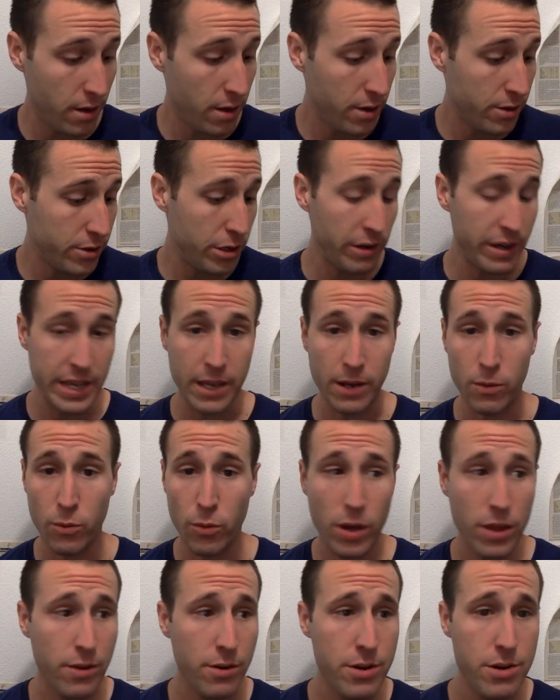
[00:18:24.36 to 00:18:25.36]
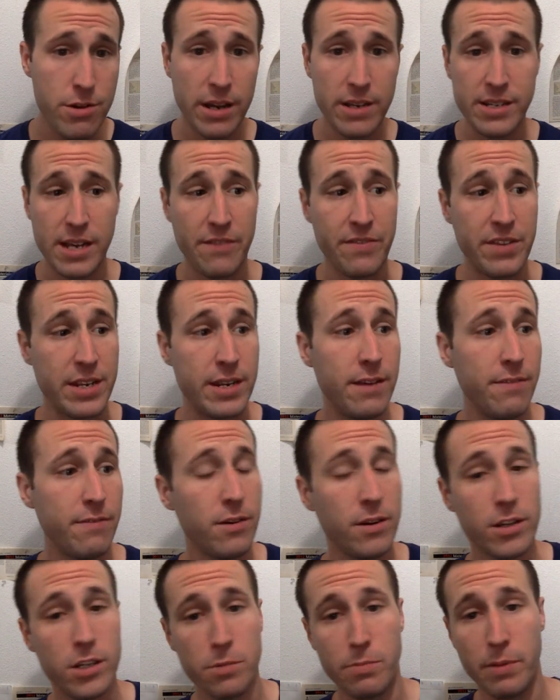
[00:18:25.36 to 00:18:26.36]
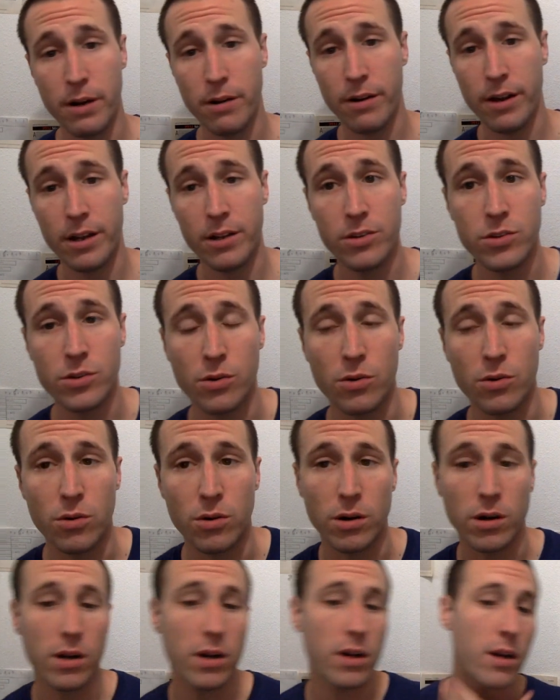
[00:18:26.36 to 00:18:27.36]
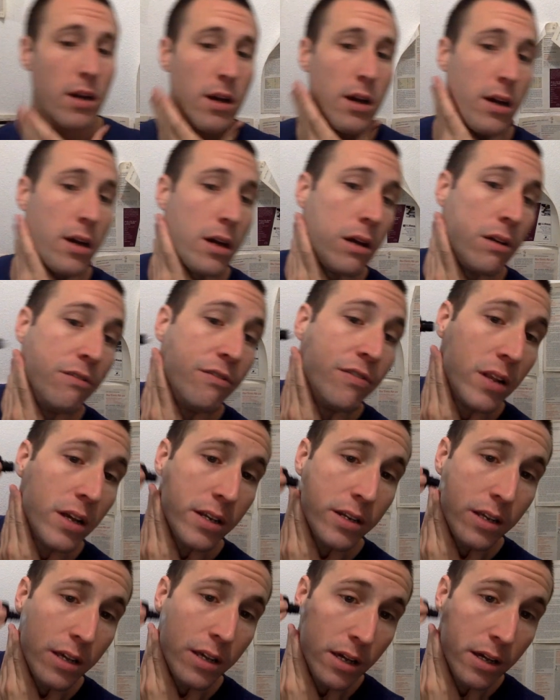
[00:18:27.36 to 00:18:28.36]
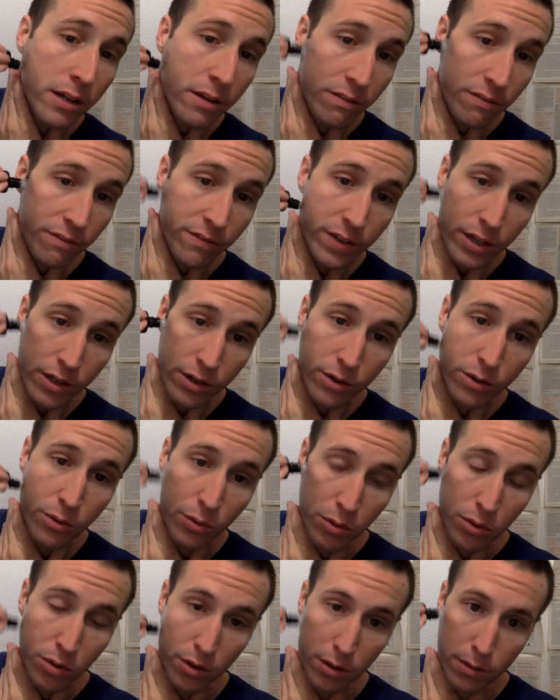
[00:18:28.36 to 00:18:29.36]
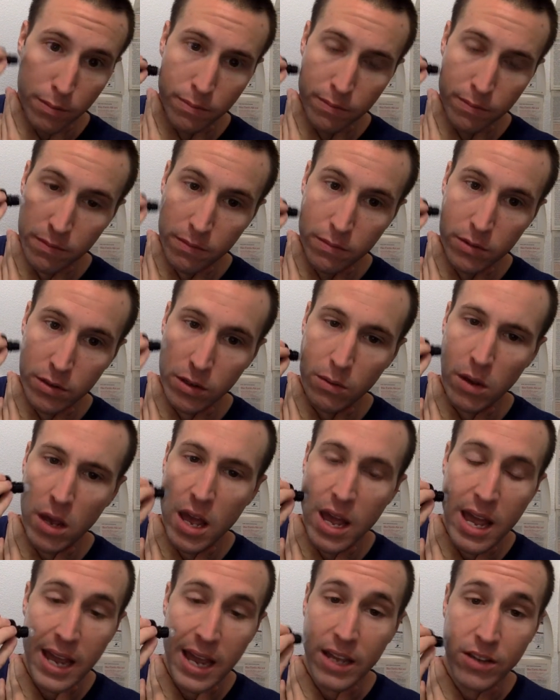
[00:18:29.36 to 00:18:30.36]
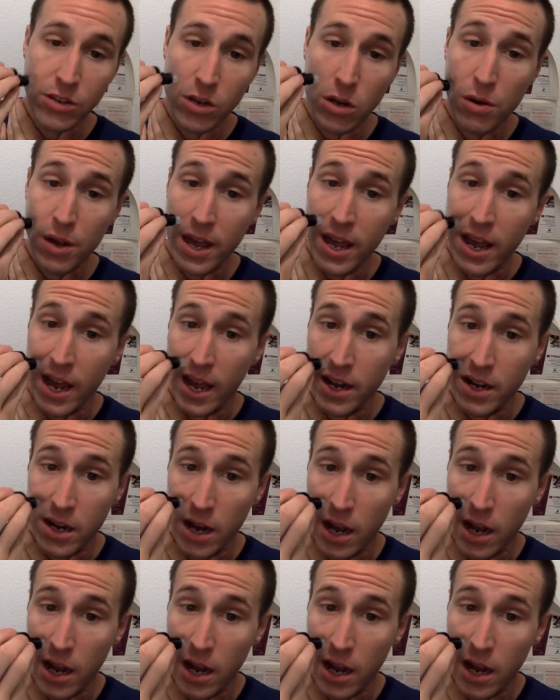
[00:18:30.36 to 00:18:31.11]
So again, whether you guys have a different experience or a conflicting view, or so, it's okay.